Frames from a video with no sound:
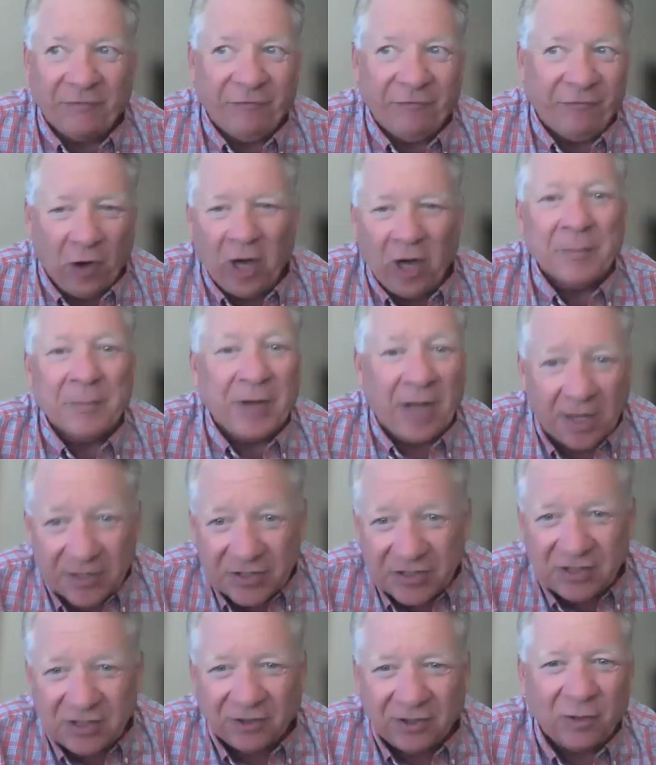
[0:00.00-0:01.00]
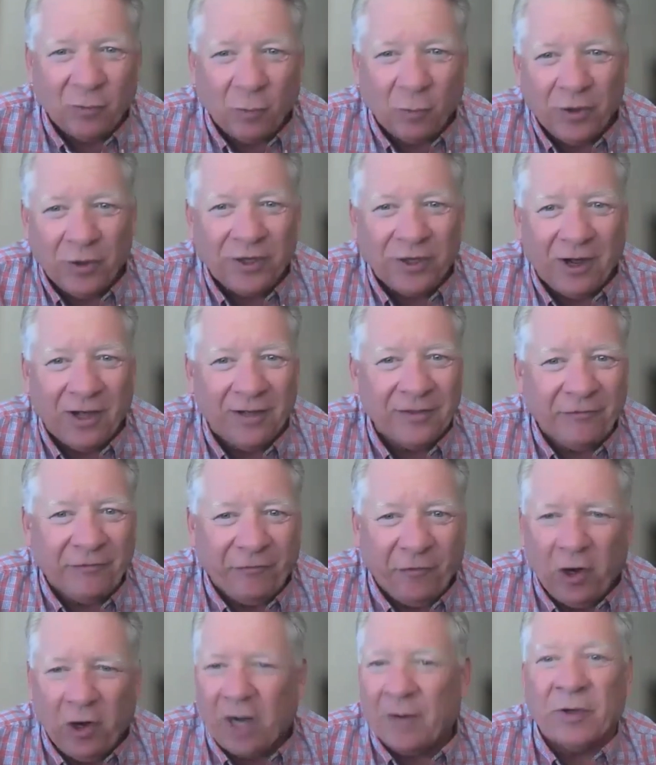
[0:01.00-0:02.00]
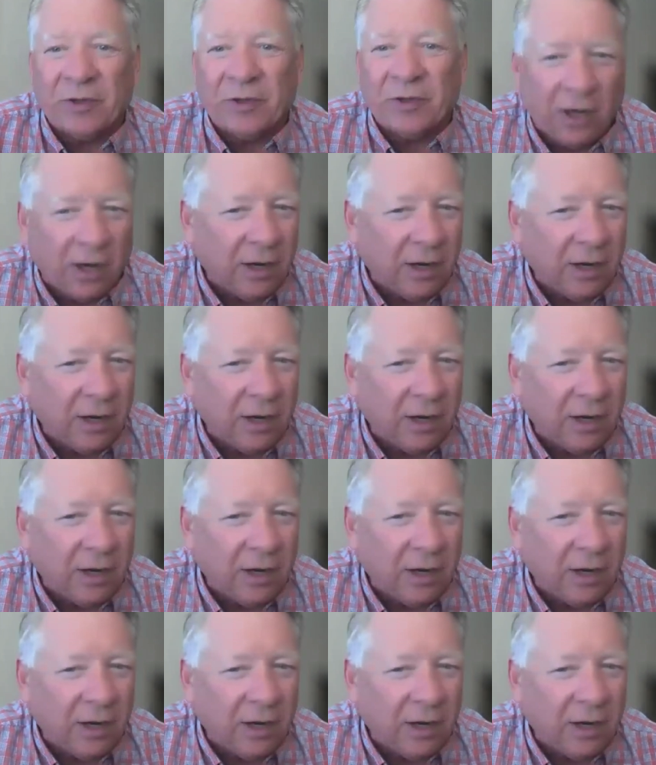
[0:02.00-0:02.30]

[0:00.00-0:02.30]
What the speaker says: The farm guy still got to work on the farm with